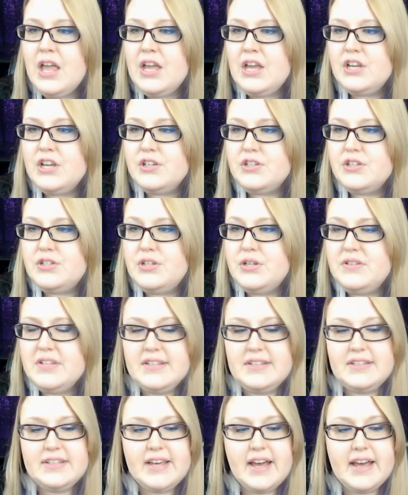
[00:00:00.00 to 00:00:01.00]
Susan
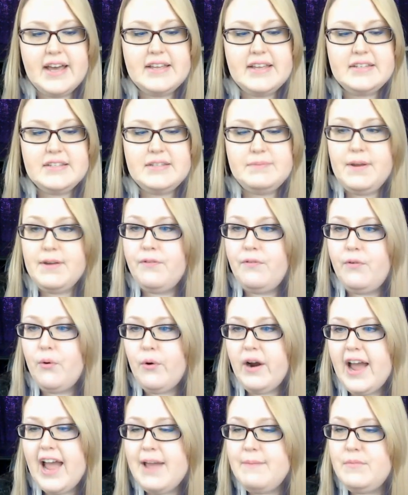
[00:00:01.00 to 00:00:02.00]
says, Before
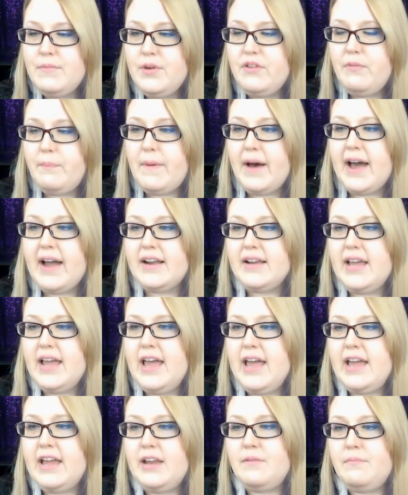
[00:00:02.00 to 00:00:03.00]
I moved back
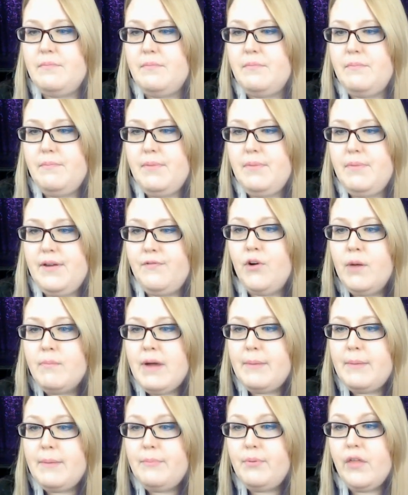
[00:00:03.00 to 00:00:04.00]
and before my
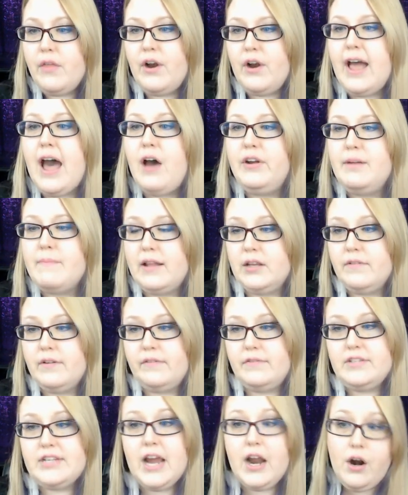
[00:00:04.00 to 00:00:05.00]
brother outed my love
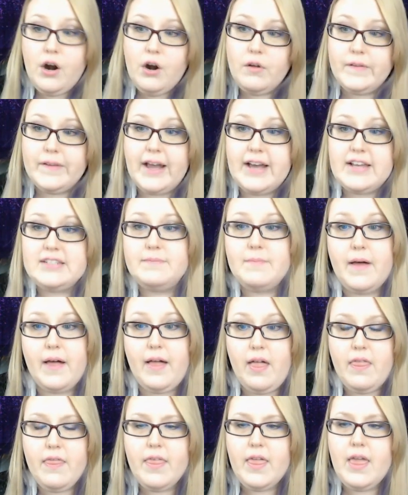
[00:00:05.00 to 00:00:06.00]
of tarot last
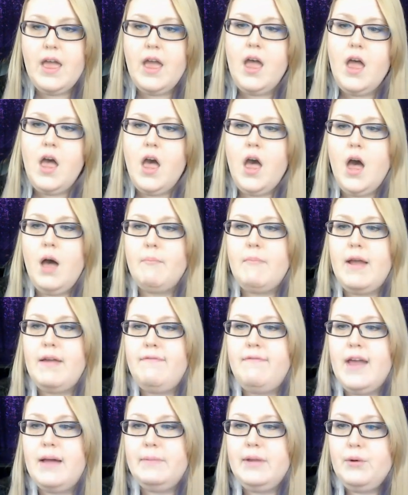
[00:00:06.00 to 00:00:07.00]
month, my
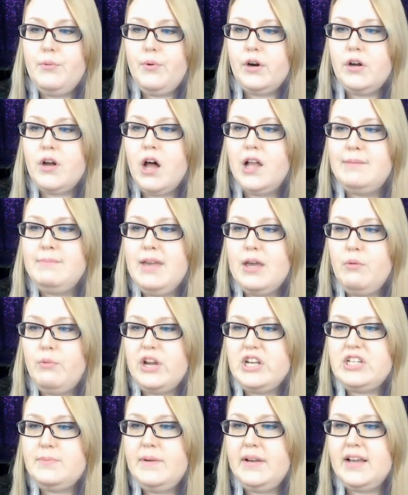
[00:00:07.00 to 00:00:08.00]
family were calling me a
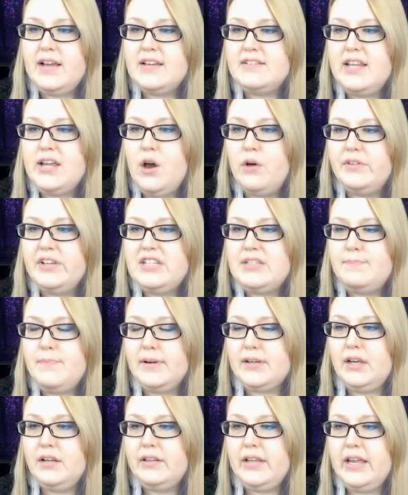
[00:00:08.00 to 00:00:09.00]
witch because they only
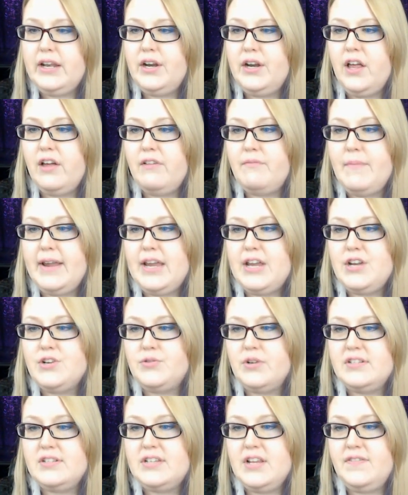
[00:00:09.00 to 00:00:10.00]
speculated of my
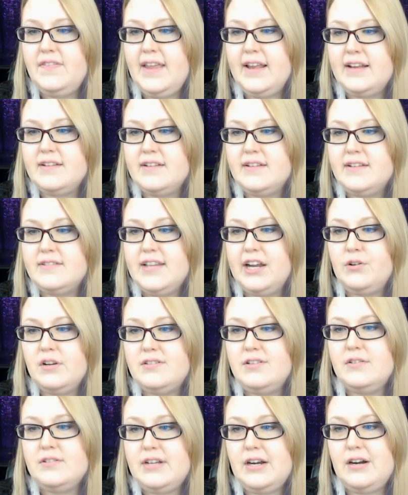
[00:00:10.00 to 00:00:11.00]
interest in things like
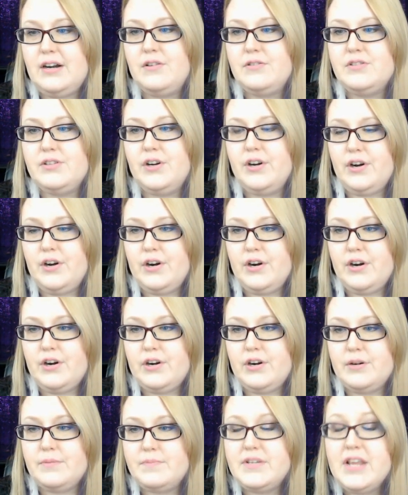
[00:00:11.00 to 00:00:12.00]
crystals, tarots, and
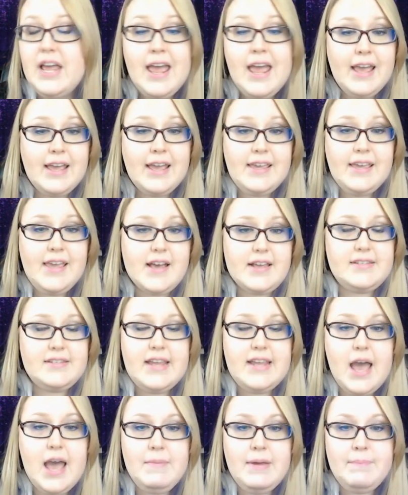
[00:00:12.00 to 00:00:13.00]
herbs. Yeah, see,
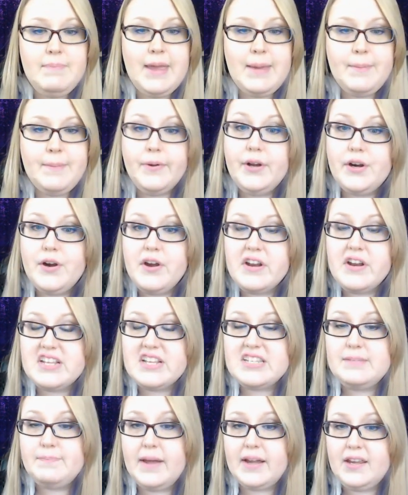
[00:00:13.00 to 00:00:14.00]
I mean, people are going to
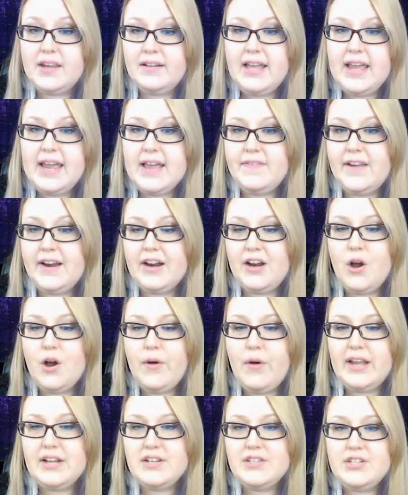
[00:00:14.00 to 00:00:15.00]
speculate and they're
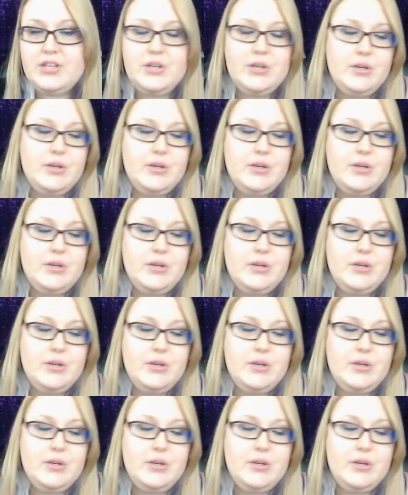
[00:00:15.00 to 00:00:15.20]
going to